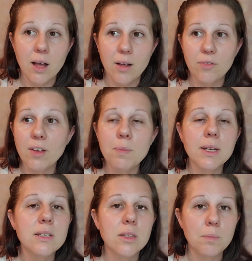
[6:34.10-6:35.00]
I've
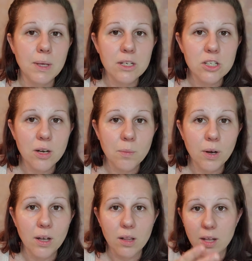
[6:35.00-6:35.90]
been to the beach and I'm
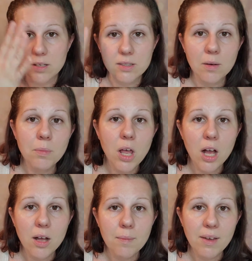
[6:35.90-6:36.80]
wearing a lot of
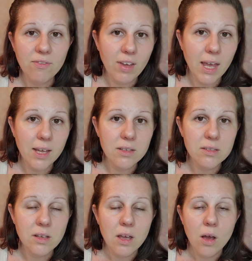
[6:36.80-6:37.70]
sunblock on my
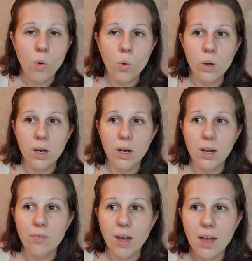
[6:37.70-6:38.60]
face, or
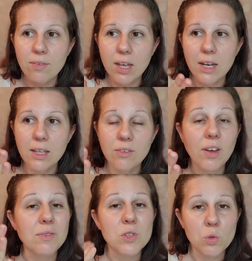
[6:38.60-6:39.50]
if
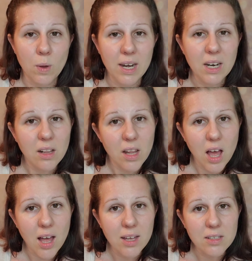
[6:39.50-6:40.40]
I've sweated a
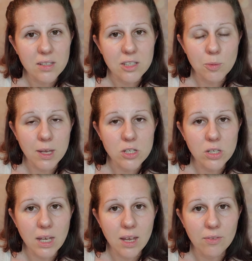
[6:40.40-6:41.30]
lot,
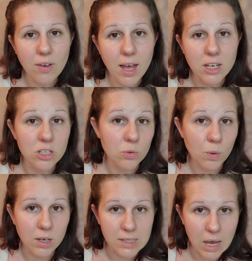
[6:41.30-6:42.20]
especially if I just
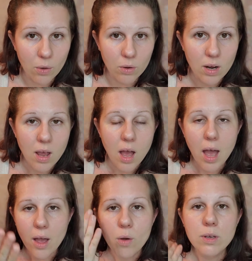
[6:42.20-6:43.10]
worked out,
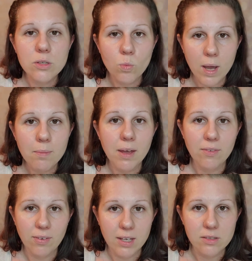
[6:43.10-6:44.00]
I always wipe my
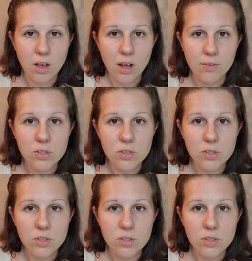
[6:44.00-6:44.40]
face off.